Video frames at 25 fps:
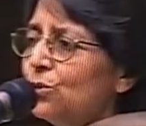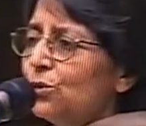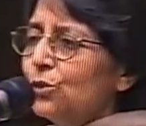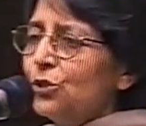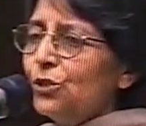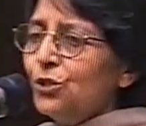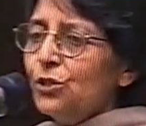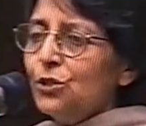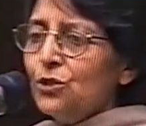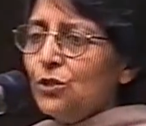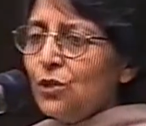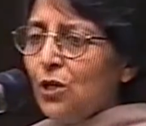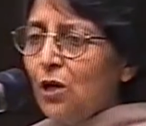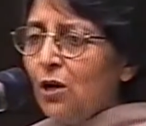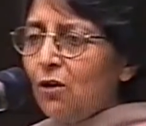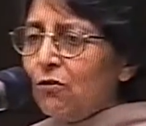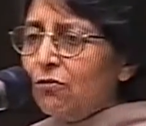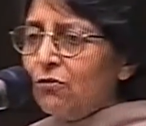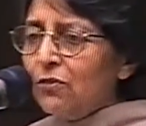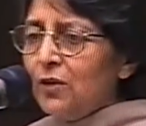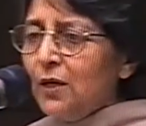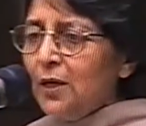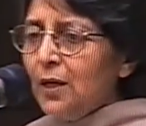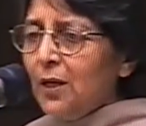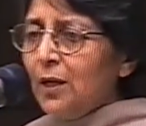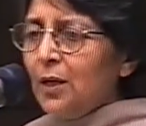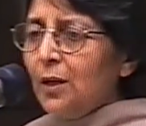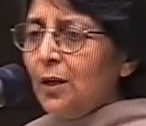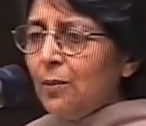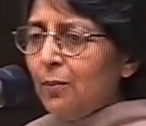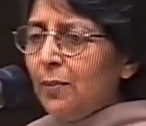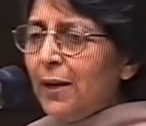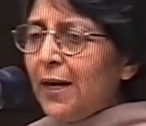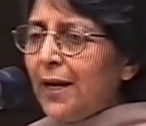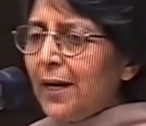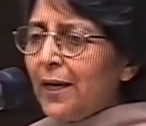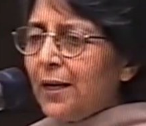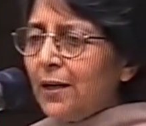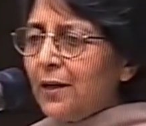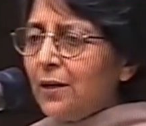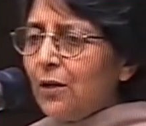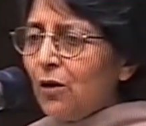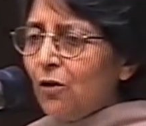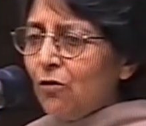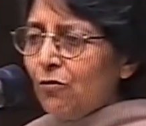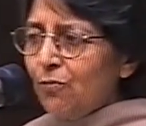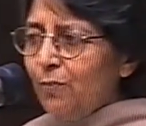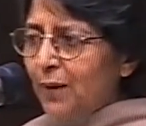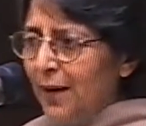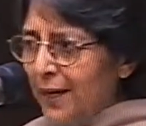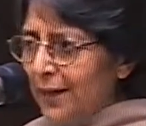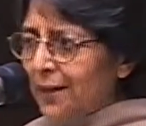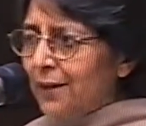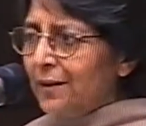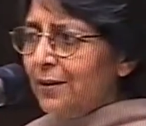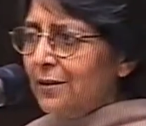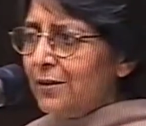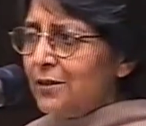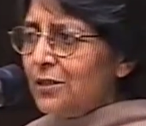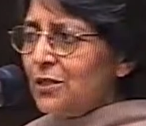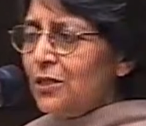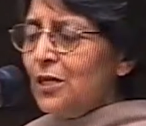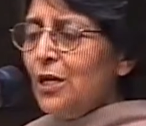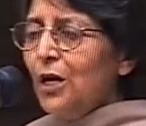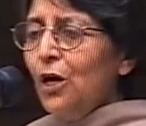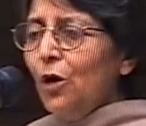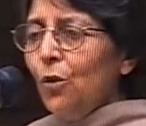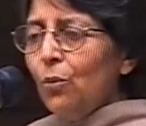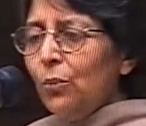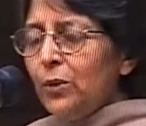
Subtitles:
notions of black, of blackness,